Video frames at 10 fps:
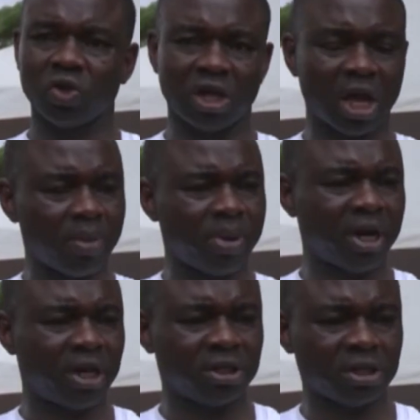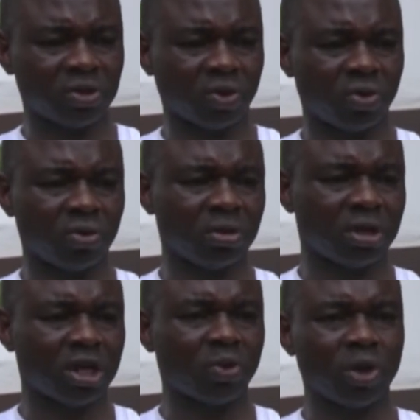the urbanization
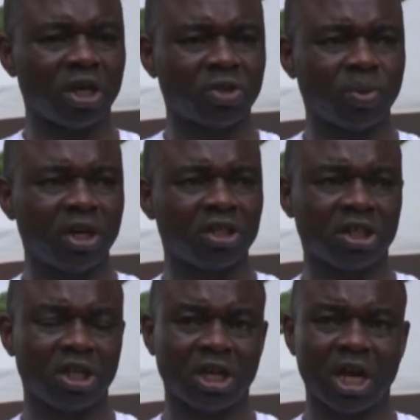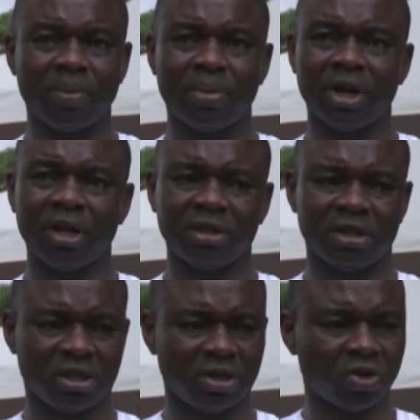that we're experiencing in Kampala.
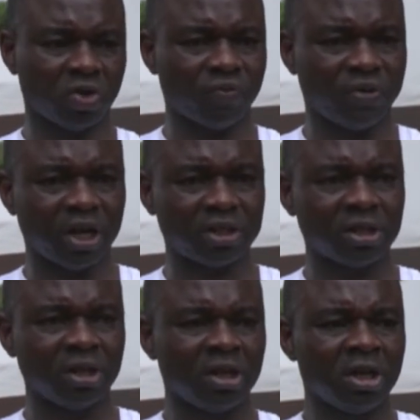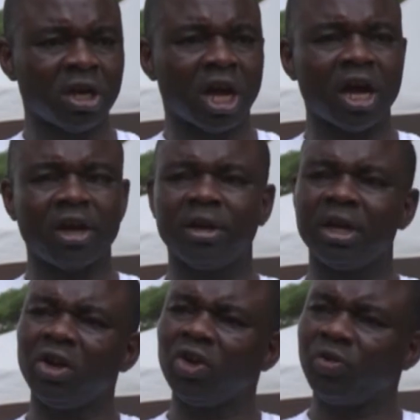There's a lot of dust. And
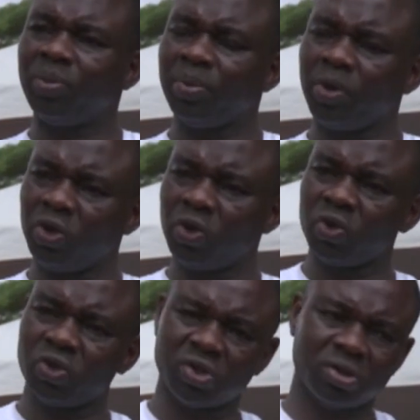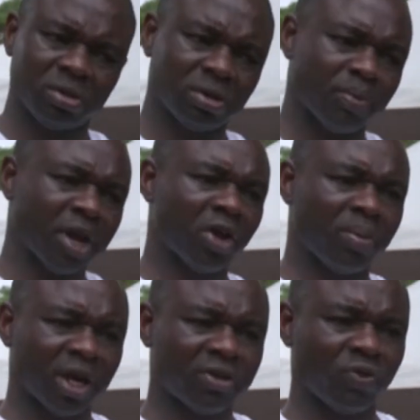a lot of people use
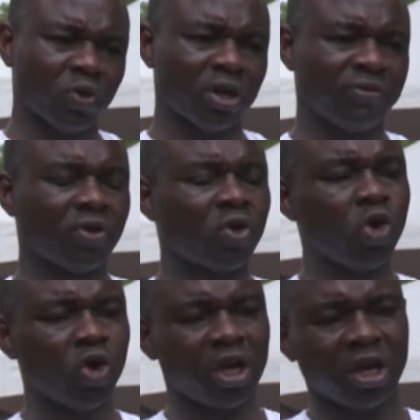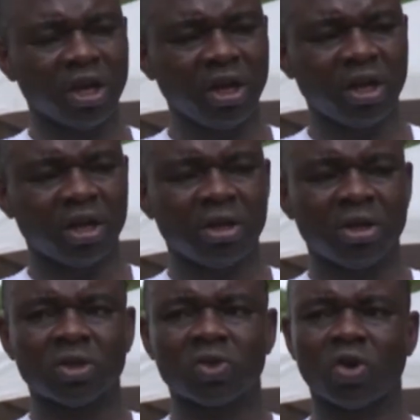biomass fuel for cooking.
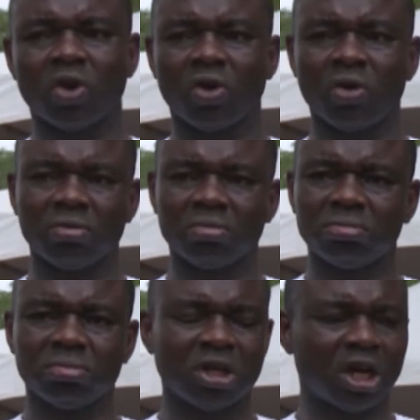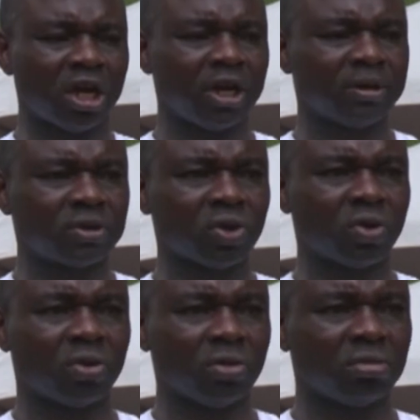So
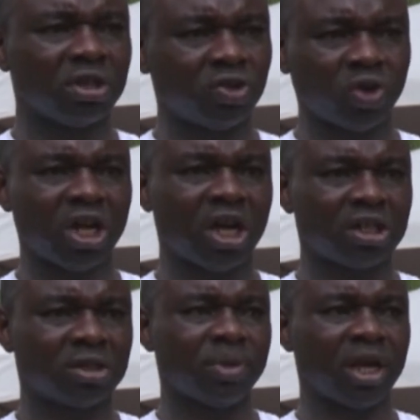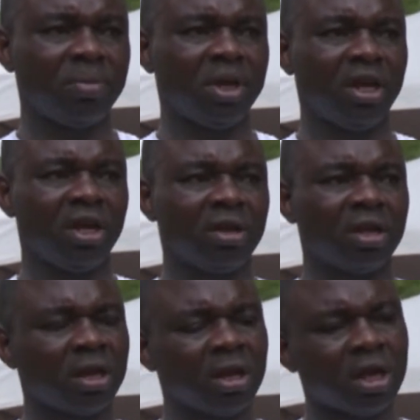the triggers may be
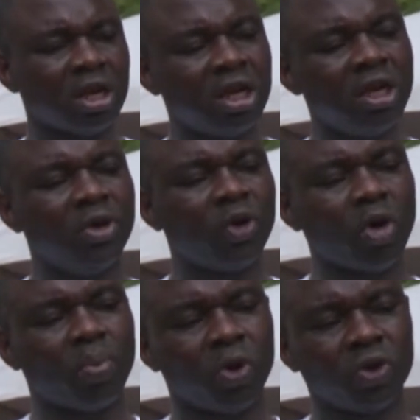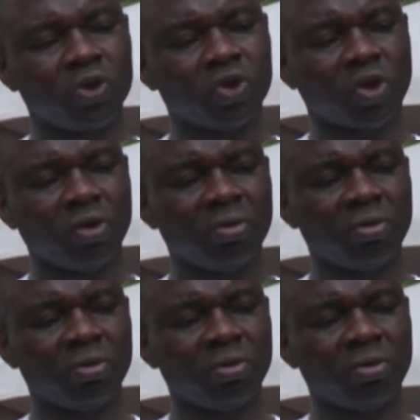indoor pollution,